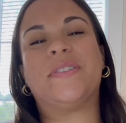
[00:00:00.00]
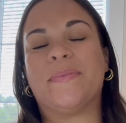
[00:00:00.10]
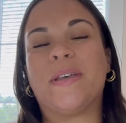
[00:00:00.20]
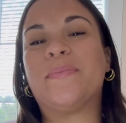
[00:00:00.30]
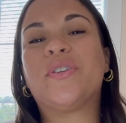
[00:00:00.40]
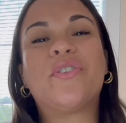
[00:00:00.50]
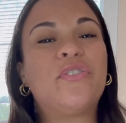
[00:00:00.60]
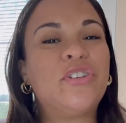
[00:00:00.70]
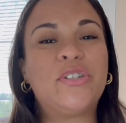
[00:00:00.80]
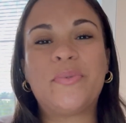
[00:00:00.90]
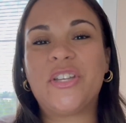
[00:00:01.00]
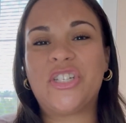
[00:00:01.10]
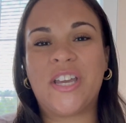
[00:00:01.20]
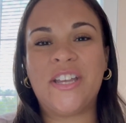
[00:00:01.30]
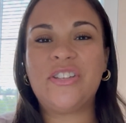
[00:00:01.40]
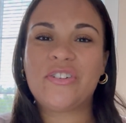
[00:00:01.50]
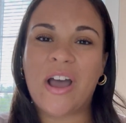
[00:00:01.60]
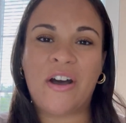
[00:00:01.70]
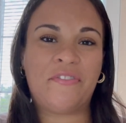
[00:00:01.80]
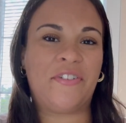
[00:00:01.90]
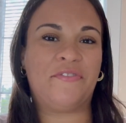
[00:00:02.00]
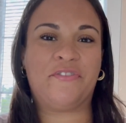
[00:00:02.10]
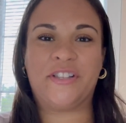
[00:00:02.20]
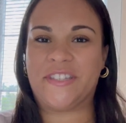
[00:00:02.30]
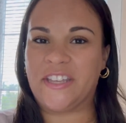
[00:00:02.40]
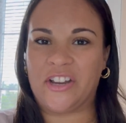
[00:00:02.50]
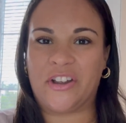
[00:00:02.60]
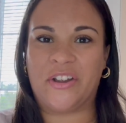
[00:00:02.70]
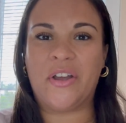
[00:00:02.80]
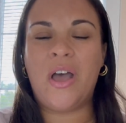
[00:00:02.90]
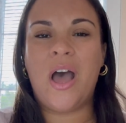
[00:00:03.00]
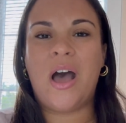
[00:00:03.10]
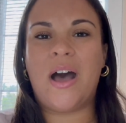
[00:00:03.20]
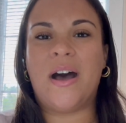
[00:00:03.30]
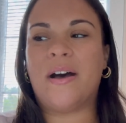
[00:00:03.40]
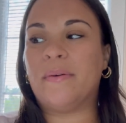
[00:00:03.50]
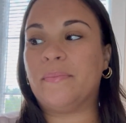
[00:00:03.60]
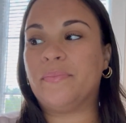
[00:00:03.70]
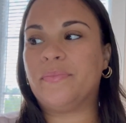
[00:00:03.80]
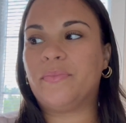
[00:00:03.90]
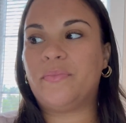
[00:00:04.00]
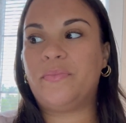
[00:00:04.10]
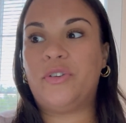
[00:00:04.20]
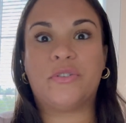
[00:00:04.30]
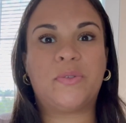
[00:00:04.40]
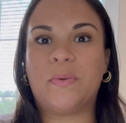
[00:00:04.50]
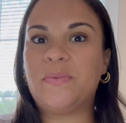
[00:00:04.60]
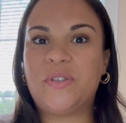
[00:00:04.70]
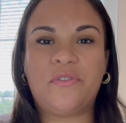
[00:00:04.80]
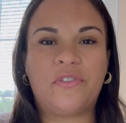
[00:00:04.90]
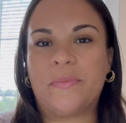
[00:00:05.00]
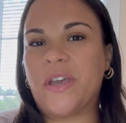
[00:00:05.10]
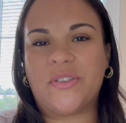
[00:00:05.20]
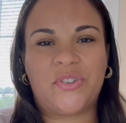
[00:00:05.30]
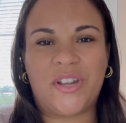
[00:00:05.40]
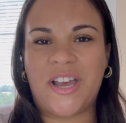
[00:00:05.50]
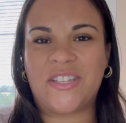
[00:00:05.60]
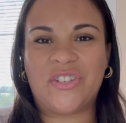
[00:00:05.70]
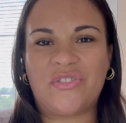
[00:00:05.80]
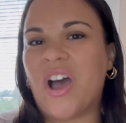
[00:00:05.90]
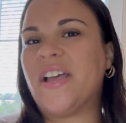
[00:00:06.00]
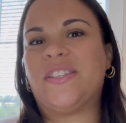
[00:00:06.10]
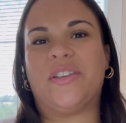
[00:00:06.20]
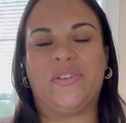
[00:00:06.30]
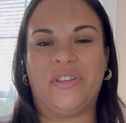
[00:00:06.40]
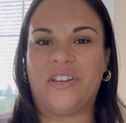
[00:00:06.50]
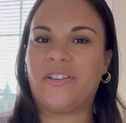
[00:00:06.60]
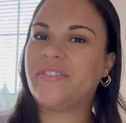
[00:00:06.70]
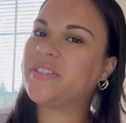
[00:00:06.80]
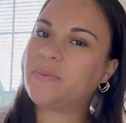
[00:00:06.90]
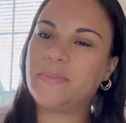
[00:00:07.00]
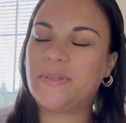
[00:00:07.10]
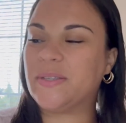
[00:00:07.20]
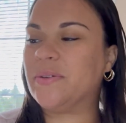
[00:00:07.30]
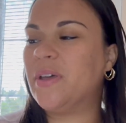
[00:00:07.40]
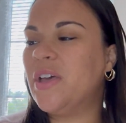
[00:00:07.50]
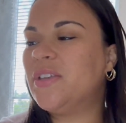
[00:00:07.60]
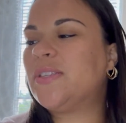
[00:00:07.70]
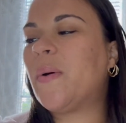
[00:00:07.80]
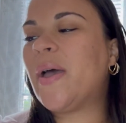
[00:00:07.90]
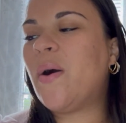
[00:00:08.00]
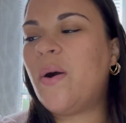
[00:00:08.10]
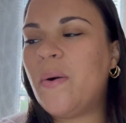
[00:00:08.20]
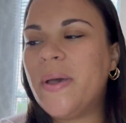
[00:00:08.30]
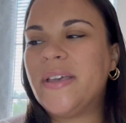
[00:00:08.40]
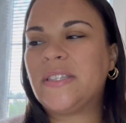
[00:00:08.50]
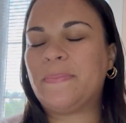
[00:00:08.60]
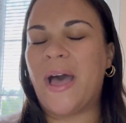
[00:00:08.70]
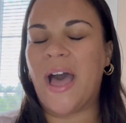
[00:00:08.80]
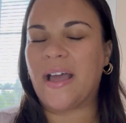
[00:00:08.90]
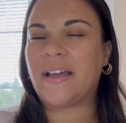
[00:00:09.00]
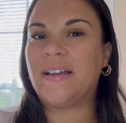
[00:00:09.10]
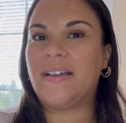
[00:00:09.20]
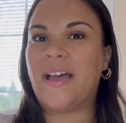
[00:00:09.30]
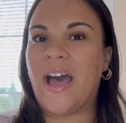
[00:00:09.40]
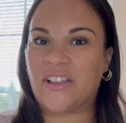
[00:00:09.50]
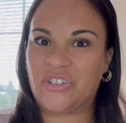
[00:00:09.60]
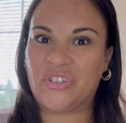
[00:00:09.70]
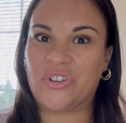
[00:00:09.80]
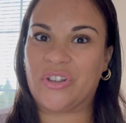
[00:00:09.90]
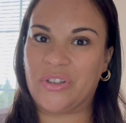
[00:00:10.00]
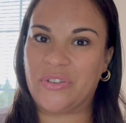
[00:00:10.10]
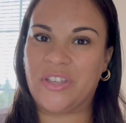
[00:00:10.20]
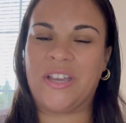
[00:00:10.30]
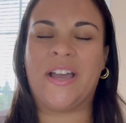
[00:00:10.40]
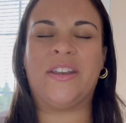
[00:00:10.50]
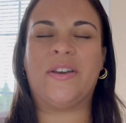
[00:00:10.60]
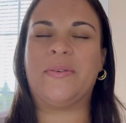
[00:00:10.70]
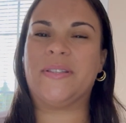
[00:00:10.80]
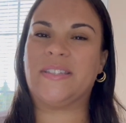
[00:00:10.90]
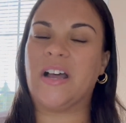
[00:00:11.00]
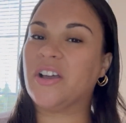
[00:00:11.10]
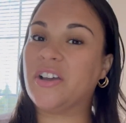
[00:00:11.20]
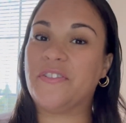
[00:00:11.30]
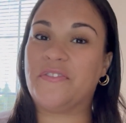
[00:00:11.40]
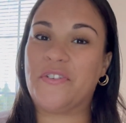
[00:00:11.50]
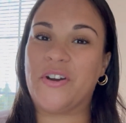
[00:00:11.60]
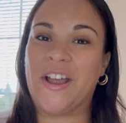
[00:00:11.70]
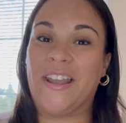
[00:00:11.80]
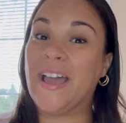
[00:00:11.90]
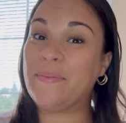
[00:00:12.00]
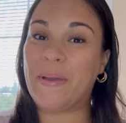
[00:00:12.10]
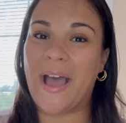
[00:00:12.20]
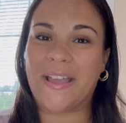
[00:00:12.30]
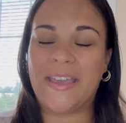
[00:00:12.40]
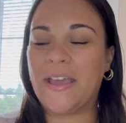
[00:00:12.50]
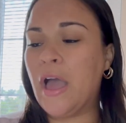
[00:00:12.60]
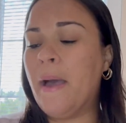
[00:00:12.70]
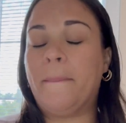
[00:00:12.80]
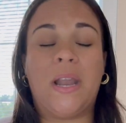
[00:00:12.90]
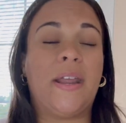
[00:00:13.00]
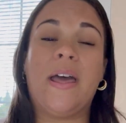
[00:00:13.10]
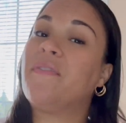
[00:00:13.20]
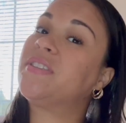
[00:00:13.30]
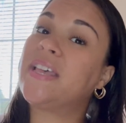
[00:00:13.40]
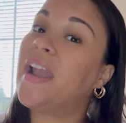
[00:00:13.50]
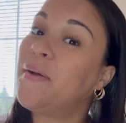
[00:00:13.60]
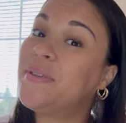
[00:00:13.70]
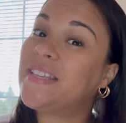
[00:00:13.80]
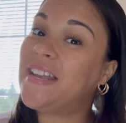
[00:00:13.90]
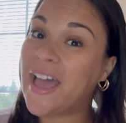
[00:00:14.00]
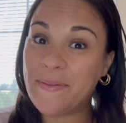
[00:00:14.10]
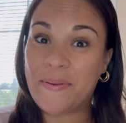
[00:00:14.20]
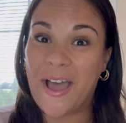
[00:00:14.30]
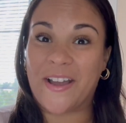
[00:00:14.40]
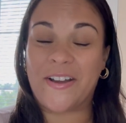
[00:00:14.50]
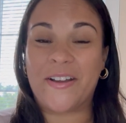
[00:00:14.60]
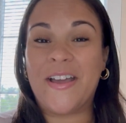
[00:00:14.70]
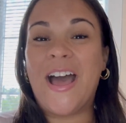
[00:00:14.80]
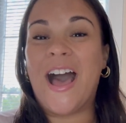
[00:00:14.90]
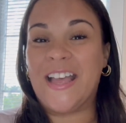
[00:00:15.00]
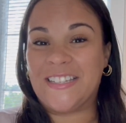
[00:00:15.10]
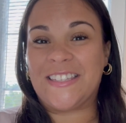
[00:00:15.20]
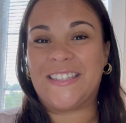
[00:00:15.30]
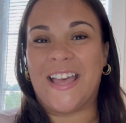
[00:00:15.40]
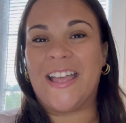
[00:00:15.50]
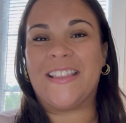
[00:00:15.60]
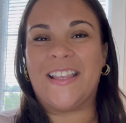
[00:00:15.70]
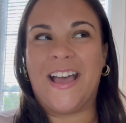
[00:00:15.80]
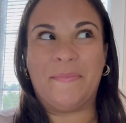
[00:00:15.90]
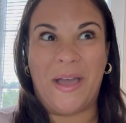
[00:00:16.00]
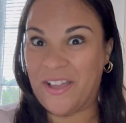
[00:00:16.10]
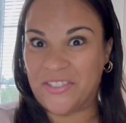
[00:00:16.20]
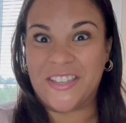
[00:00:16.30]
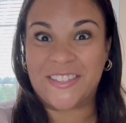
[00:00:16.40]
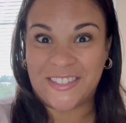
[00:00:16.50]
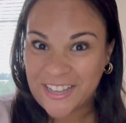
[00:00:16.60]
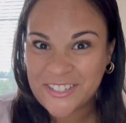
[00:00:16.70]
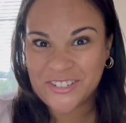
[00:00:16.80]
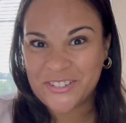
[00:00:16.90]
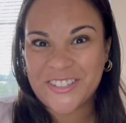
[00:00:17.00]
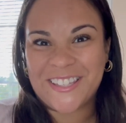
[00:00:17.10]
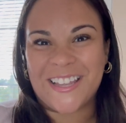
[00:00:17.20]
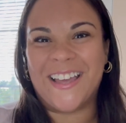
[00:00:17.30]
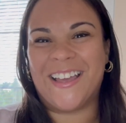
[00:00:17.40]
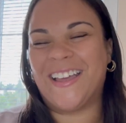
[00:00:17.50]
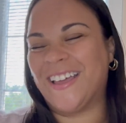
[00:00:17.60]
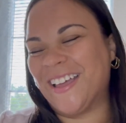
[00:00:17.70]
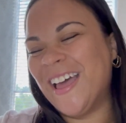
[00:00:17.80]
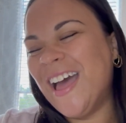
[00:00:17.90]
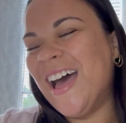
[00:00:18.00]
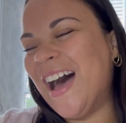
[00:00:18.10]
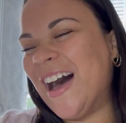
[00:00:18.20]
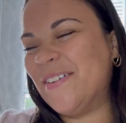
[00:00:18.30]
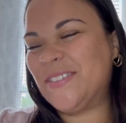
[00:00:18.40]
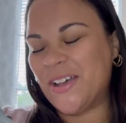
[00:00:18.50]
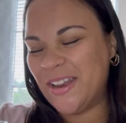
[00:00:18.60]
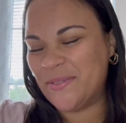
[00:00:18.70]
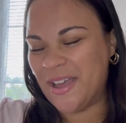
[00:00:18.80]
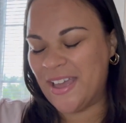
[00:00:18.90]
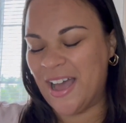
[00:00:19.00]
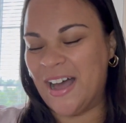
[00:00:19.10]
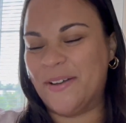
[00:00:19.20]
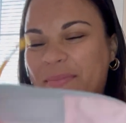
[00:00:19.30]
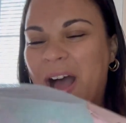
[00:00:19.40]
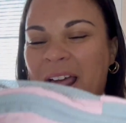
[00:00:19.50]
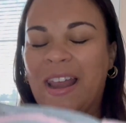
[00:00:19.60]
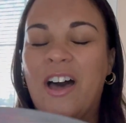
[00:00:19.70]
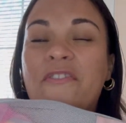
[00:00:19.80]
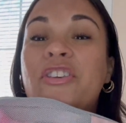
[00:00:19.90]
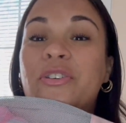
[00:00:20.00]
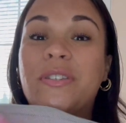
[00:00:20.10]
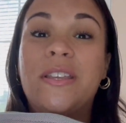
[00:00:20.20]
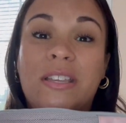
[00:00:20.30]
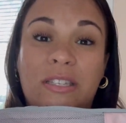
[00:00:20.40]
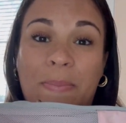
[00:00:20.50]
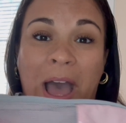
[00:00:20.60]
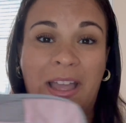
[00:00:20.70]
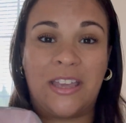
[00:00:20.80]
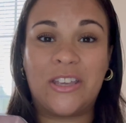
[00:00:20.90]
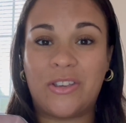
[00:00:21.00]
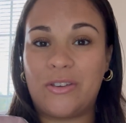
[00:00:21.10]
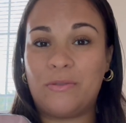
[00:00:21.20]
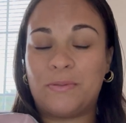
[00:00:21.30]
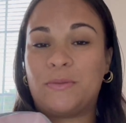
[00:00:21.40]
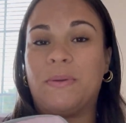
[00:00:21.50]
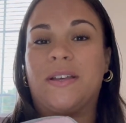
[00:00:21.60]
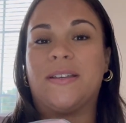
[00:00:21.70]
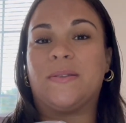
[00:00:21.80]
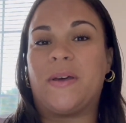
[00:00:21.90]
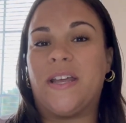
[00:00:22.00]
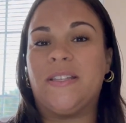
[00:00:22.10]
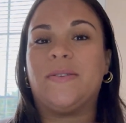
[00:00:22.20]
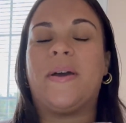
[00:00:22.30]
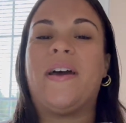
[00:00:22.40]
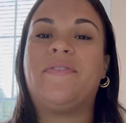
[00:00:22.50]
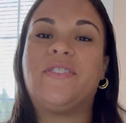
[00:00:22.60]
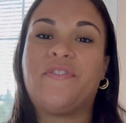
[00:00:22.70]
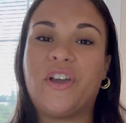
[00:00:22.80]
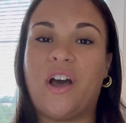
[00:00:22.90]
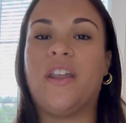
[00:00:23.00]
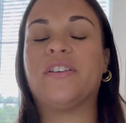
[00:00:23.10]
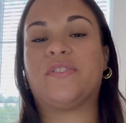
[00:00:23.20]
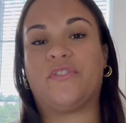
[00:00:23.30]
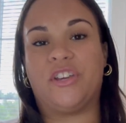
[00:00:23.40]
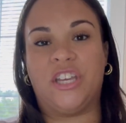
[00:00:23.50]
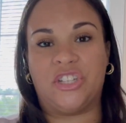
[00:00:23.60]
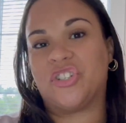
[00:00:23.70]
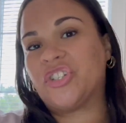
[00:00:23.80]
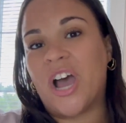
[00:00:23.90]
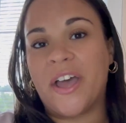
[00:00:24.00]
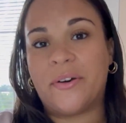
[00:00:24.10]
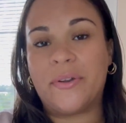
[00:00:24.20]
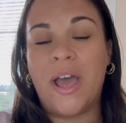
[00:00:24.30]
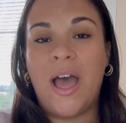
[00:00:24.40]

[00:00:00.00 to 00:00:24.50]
Sometimes on a cruise, you want to change your outfit for dinner. Your swimsuit from yesterday hasn't dried, so you need another swimsuit. So I always pack extra clothing. I know it's not good for light packing, but I never said I was a light packer. I just said I pack the essentials. So anyway, I love using these packing cubes because what I do, I have different colors for each child.